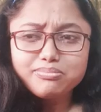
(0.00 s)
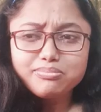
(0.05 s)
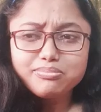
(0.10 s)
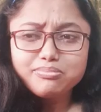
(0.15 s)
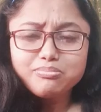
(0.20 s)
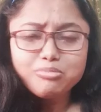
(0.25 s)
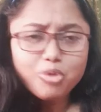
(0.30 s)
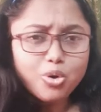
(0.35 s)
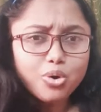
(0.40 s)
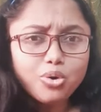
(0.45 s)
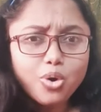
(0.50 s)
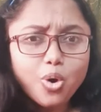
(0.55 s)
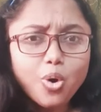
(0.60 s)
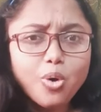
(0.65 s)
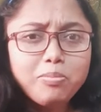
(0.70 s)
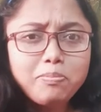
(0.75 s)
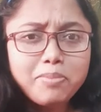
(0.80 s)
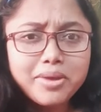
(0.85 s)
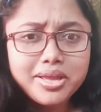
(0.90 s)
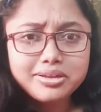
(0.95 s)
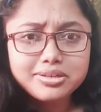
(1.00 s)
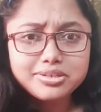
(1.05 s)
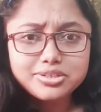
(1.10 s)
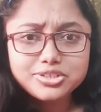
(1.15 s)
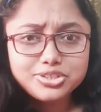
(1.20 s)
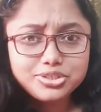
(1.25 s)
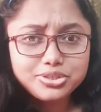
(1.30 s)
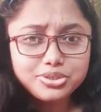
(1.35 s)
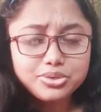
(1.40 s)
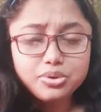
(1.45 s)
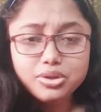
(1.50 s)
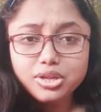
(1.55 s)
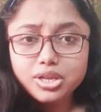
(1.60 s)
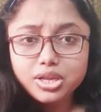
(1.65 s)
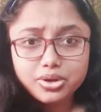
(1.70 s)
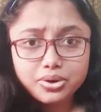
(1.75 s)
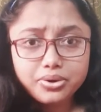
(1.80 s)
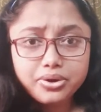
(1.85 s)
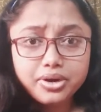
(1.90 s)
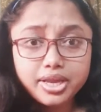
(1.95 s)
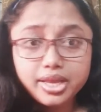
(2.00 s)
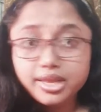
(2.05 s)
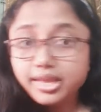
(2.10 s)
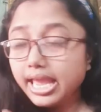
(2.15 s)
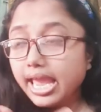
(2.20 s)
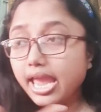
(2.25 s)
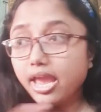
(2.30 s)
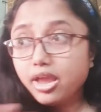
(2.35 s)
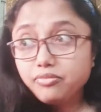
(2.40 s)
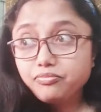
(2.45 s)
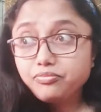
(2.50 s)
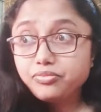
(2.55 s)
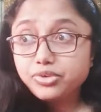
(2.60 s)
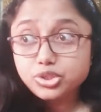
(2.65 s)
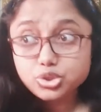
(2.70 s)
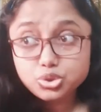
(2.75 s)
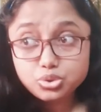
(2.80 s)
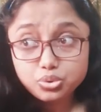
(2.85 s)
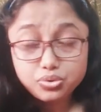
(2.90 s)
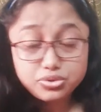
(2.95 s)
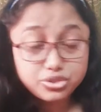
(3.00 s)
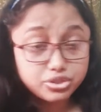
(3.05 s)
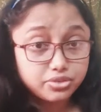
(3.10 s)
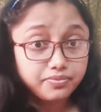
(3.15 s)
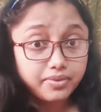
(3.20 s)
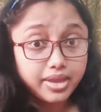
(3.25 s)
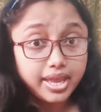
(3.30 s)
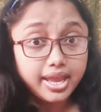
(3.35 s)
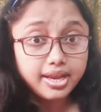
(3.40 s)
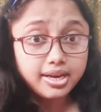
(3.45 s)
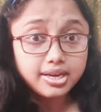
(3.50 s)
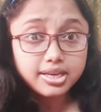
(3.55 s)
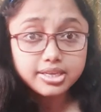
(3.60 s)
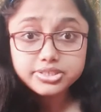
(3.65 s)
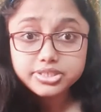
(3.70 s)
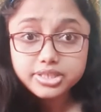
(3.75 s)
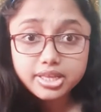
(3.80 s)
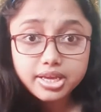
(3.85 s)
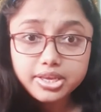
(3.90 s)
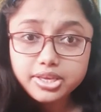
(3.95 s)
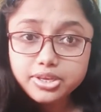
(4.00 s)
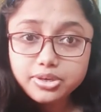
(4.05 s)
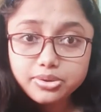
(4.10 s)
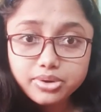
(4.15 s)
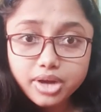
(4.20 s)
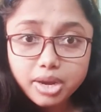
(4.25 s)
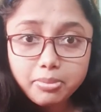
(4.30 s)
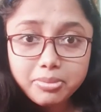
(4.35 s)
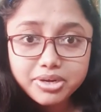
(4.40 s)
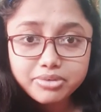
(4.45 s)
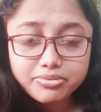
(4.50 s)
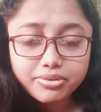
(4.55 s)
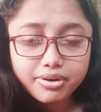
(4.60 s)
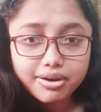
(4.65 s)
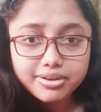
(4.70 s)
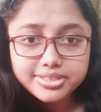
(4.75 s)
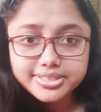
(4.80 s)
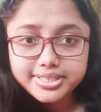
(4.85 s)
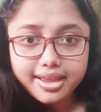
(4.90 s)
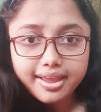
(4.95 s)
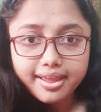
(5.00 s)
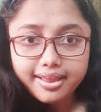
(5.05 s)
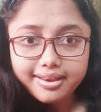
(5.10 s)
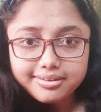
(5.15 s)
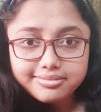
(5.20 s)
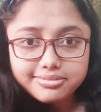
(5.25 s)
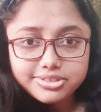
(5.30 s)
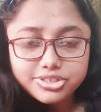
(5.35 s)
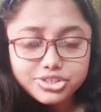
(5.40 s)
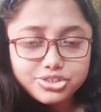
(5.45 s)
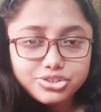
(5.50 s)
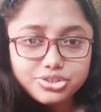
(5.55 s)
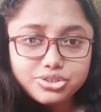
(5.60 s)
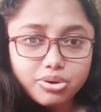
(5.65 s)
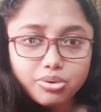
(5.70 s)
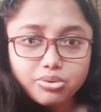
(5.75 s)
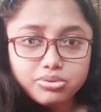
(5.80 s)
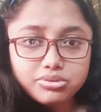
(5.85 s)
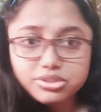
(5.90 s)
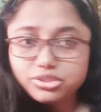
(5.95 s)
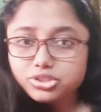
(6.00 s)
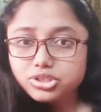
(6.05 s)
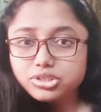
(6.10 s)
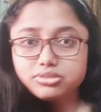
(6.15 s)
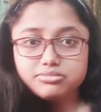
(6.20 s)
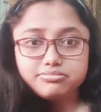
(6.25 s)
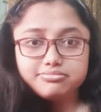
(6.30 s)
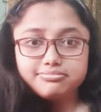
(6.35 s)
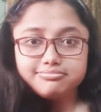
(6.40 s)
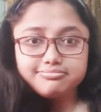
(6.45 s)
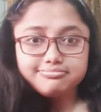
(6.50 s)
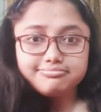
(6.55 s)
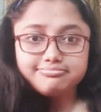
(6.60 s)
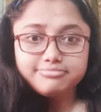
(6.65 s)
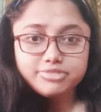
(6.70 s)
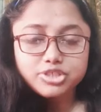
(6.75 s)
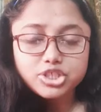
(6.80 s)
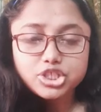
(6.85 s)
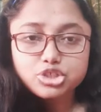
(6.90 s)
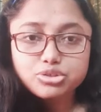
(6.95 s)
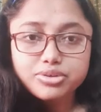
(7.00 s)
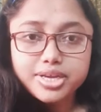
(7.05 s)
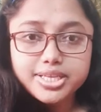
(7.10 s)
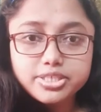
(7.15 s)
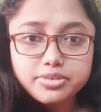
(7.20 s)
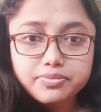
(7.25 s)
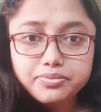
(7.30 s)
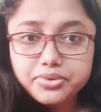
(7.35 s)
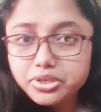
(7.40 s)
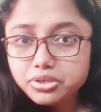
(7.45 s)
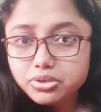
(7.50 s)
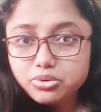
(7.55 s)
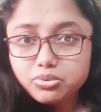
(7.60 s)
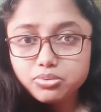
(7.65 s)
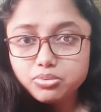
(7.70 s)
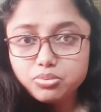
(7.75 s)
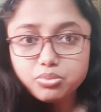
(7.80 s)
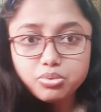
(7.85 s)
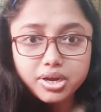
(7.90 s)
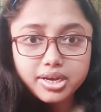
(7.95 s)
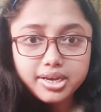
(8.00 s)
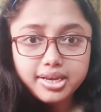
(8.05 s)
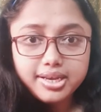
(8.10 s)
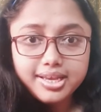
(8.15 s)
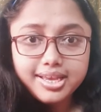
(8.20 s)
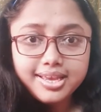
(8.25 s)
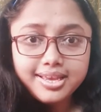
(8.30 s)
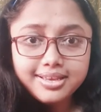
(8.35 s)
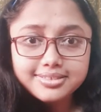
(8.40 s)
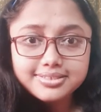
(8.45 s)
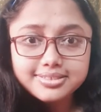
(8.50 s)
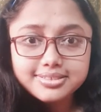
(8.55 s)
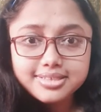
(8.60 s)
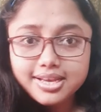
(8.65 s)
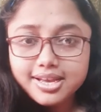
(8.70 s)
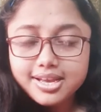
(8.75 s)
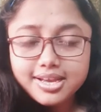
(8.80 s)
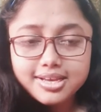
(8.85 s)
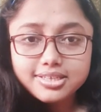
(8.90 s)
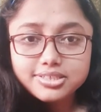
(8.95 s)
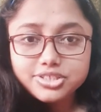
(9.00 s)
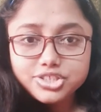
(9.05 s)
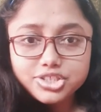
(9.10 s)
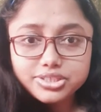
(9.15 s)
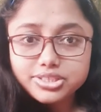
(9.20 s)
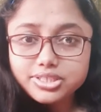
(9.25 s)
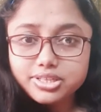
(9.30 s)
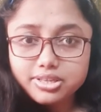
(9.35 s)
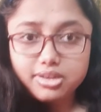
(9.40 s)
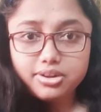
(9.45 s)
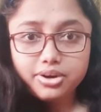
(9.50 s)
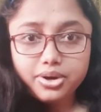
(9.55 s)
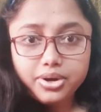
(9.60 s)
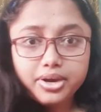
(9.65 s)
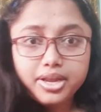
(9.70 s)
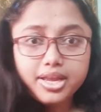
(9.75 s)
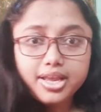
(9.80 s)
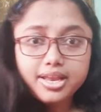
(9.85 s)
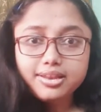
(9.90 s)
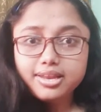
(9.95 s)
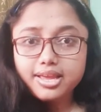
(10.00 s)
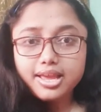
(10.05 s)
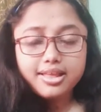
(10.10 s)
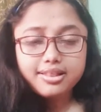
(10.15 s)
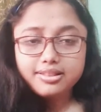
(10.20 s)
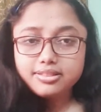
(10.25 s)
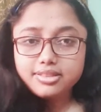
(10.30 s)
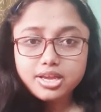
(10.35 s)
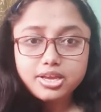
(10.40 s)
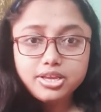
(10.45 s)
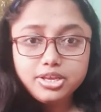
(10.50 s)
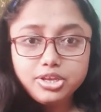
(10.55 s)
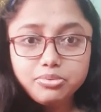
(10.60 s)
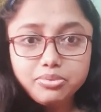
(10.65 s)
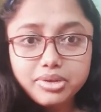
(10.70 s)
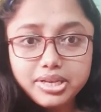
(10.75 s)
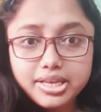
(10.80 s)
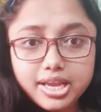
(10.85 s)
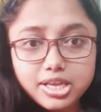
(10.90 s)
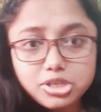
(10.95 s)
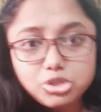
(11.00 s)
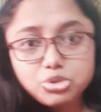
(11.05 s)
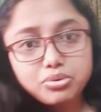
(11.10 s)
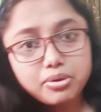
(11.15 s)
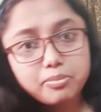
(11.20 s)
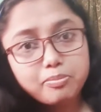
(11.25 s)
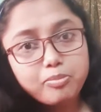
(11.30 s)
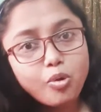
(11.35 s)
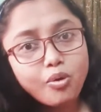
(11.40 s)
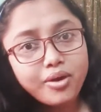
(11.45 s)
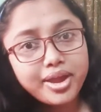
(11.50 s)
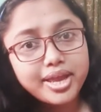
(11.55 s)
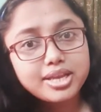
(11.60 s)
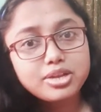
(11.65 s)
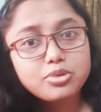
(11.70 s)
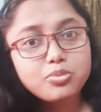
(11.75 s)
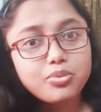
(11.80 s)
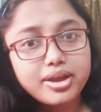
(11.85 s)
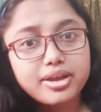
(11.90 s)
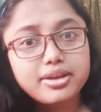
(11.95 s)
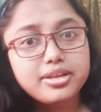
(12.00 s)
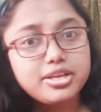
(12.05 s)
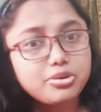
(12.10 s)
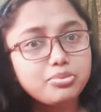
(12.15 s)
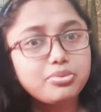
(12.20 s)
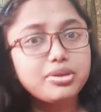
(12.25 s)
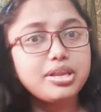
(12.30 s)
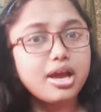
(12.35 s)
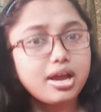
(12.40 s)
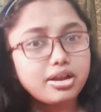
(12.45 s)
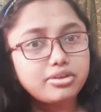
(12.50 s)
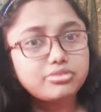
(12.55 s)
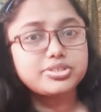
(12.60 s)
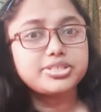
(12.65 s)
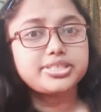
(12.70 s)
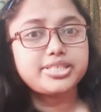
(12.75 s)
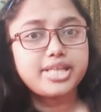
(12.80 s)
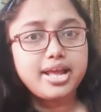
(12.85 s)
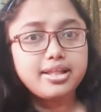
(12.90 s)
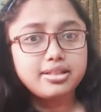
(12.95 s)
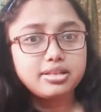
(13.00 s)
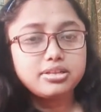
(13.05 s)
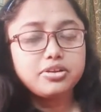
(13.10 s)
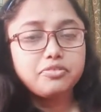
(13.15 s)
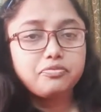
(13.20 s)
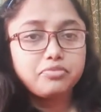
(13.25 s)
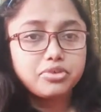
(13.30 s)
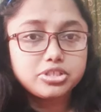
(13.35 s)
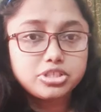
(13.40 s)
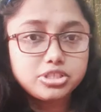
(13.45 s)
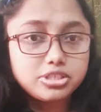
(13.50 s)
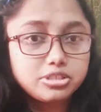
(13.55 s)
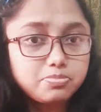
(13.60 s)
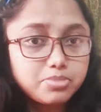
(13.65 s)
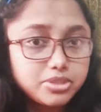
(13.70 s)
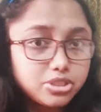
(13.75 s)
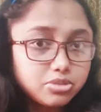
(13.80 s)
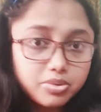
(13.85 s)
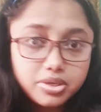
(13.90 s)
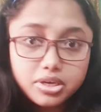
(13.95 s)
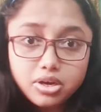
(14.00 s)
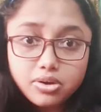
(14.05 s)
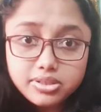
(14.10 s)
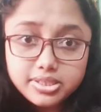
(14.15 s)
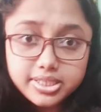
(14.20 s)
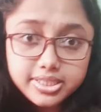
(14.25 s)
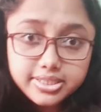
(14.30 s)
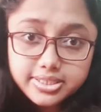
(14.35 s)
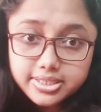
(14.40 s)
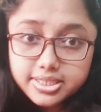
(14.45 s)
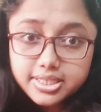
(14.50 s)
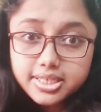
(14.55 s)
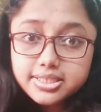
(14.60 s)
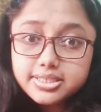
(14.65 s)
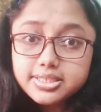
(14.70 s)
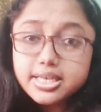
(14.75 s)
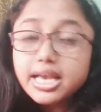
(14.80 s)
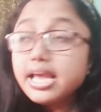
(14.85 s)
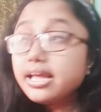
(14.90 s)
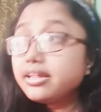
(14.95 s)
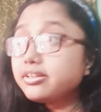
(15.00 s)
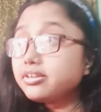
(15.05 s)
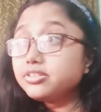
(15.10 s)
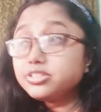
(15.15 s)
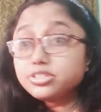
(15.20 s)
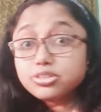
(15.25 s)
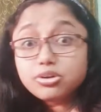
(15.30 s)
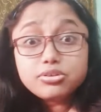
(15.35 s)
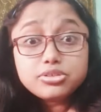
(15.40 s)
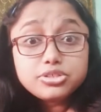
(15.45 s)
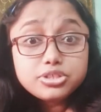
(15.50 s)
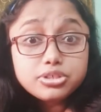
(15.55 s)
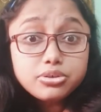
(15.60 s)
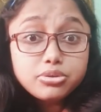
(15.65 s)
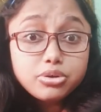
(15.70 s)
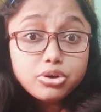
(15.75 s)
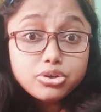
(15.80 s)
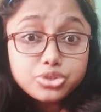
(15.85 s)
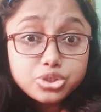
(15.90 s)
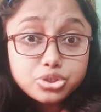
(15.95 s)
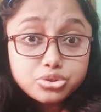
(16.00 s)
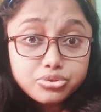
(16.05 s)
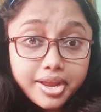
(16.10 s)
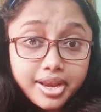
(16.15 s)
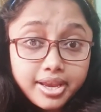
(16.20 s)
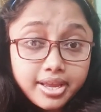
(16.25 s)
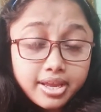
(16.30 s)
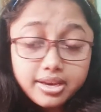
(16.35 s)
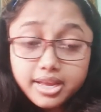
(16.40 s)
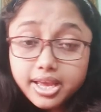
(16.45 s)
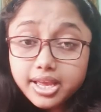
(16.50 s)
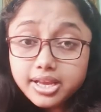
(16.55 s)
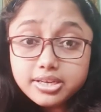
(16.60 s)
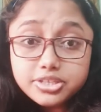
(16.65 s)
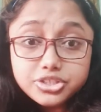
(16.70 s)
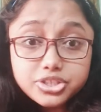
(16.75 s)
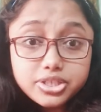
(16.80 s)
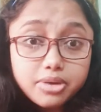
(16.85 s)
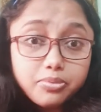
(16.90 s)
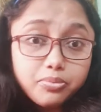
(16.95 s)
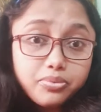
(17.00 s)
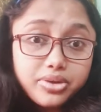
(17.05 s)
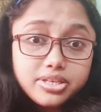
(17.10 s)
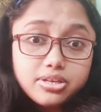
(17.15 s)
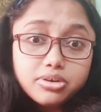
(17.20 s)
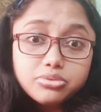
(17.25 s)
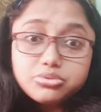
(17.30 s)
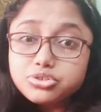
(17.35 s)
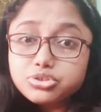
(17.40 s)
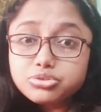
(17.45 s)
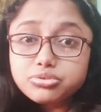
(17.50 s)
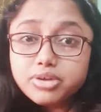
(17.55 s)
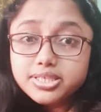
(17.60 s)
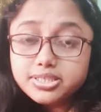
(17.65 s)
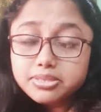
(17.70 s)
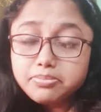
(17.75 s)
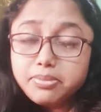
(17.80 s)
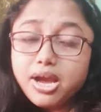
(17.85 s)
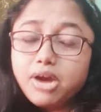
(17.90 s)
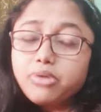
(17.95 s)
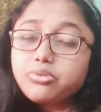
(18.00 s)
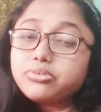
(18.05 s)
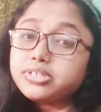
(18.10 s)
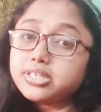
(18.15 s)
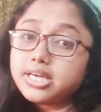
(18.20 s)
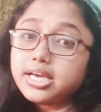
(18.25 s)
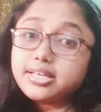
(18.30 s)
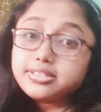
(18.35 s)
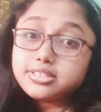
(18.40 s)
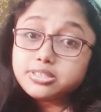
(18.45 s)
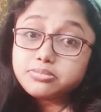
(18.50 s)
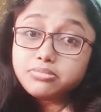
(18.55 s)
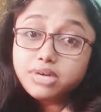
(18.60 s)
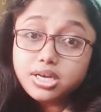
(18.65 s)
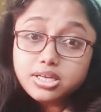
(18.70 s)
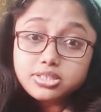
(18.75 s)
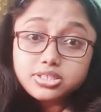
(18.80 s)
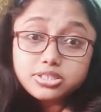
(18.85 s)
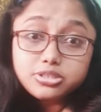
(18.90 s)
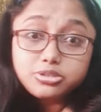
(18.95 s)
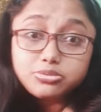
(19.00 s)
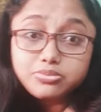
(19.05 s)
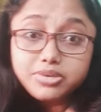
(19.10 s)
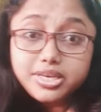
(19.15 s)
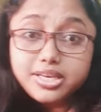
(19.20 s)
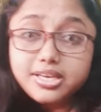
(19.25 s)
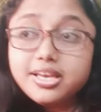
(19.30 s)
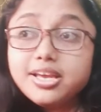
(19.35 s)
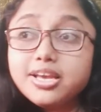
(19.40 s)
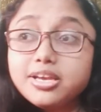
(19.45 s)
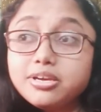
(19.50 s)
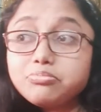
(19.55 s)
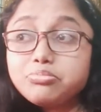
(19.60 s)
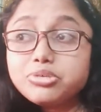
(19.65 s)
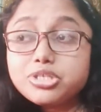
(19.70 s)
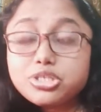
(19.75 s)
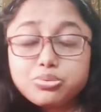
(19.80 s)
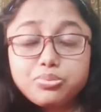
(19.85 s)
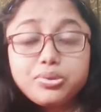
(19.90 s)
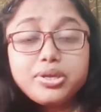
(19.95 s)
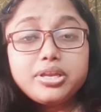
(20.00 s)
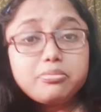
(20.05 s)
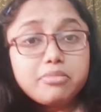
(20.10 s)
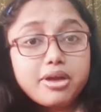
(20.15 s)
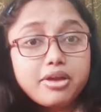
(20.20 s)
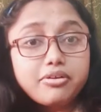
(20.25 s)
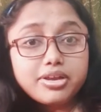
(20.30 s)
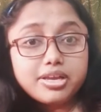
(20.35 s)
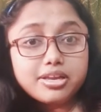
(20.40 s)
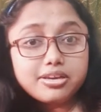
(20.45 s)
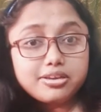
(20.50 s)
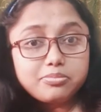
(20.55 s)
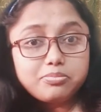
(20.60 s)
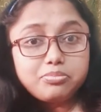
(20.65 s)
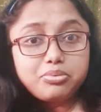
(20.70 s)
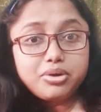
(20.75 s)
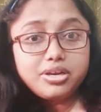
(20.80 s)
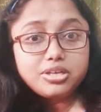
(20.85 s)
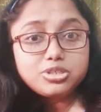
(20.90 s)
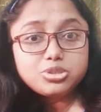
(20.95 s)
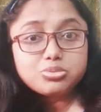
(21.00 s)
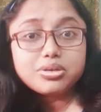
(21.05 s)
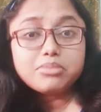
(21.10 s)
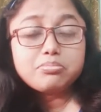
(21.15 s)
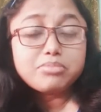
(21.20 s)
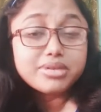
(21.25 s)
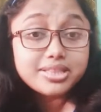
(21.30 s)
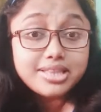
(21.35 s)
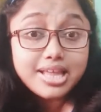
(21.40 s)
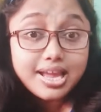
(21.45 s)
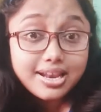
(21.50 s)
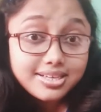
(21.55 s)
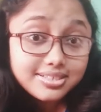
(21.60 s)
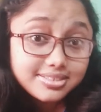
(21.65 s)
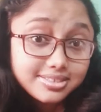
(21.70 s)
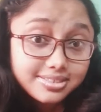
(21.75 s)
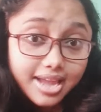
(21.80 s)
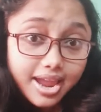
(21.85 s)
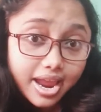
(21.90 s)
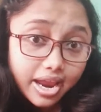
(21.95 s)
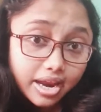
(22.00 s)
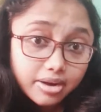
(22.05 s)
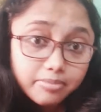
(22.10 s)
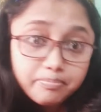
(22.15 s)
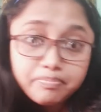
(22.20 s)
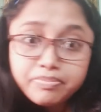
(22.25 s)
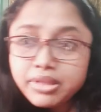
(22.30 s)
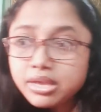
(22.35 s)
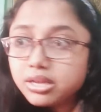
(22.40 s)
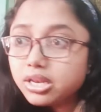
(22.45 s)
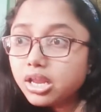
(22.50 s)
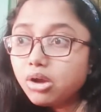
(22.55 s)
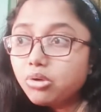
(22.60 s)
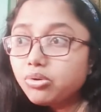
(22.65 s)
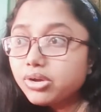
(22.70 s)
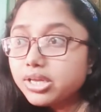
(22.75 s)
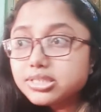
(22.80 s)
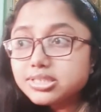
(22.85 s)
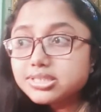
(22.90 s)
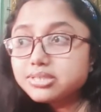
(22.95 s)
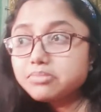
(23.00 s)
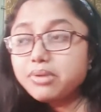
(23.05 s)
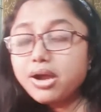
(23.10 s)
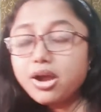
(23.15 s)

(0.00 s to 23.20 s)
more open to learning every sorts of English that you come across, and just don't stress over what it is. Just learn it, and you will get to a point where you will understand the differences between all these things. There is also Australian English that we don't stress about as much as we between American and British one, but that is there. Now it's